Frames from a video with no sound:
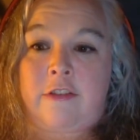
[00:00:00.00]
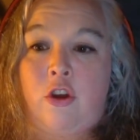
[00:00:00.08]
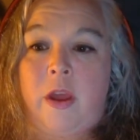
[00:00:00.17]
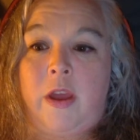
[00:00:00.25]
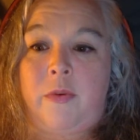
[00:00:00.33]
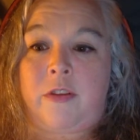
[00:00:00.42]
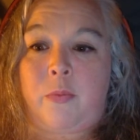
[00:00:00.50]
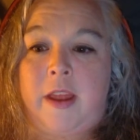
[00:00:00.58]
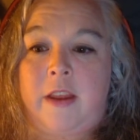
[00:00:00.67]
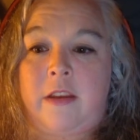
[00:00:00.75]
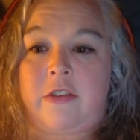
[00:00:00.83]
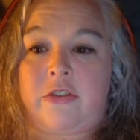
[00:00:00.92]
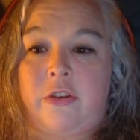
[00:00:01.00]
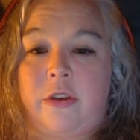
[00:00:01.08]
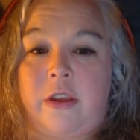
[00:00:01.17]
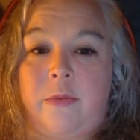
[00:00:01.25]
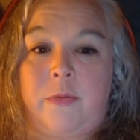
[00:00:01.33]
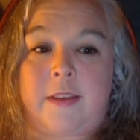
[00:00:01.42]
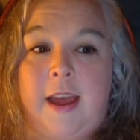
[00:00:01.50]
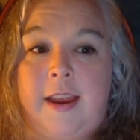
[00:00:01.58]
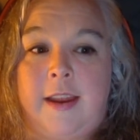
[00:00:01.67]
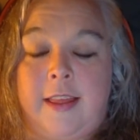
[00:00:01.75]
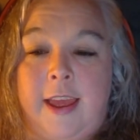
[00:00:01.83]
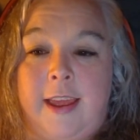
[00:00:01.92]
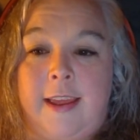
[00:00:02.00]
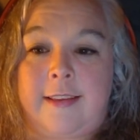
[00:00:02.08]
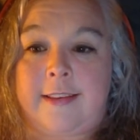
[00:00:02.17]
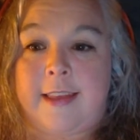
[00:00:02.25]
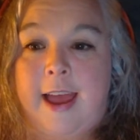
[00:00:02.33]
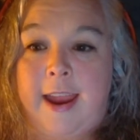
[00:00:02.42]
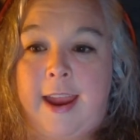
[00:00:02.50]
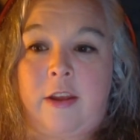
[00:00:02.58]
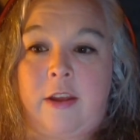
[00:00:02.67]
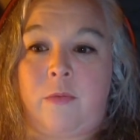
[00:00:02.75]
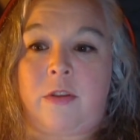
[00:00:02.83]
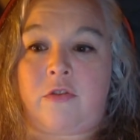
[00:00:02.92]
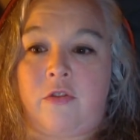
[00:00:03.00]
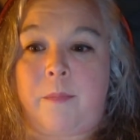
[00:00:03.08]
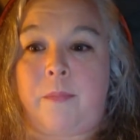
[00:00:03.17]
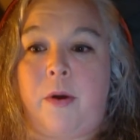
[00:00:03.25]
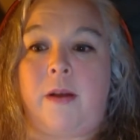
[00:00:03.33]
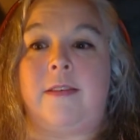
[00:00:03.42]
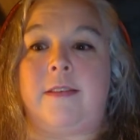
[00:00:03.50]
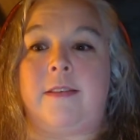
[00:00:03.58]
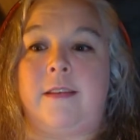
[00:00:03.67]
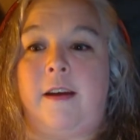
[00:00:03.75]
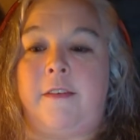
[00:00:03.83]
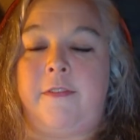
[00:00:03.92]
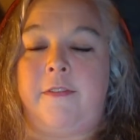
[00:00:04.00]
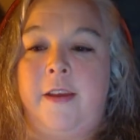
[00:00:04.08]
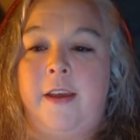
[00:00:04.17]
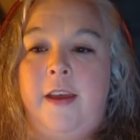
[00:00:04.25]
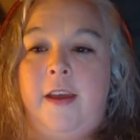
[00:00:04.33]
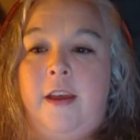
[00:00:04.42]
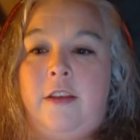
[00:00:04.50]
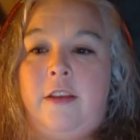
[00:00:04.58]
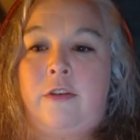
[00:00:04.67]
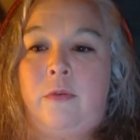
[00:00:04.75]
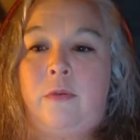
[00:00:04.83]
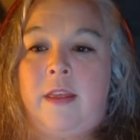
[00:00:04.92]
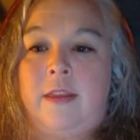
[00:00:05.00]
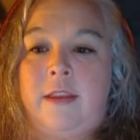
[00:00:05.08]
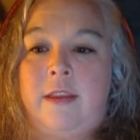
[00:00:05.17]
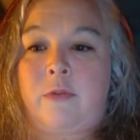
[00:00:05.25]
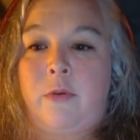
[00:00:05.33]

so it was when Shulkin was kind of like siding with Trump on stuff. So then these